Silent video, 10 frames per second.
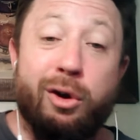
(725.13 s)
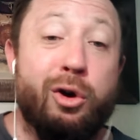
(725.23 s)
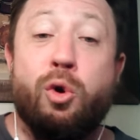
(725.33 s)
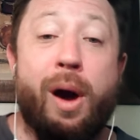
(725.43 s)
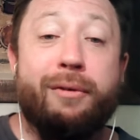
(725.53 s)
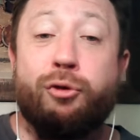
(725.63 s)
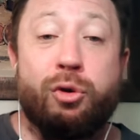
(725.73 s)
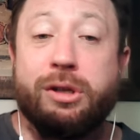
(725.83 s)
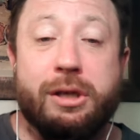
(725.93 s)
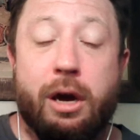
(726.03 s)
Whoever
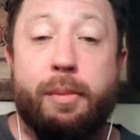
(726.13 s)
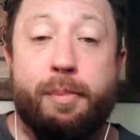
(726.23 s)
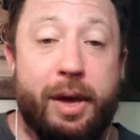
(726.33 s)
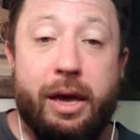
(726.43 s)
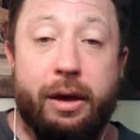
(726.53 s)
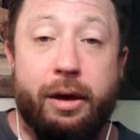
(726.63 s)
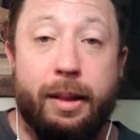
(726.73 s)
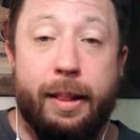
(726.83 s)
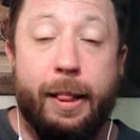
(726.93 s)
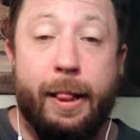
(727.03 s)
it's going to be,
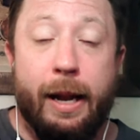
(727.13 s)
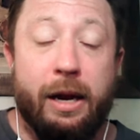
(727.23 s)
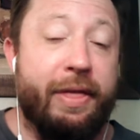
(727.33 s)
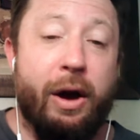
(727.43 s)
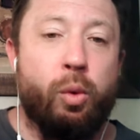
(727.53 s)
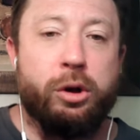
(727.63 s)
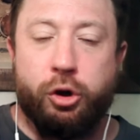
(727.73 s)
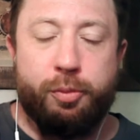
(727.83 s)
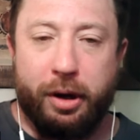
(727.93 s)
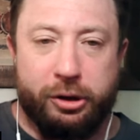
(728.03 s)
that
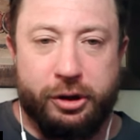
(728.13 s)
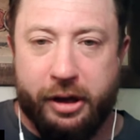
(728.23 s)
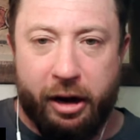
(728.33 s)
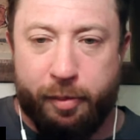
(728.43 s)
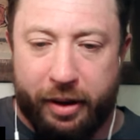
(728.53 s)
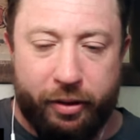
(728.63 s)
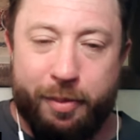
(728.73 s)
1-2 punch has got to be there.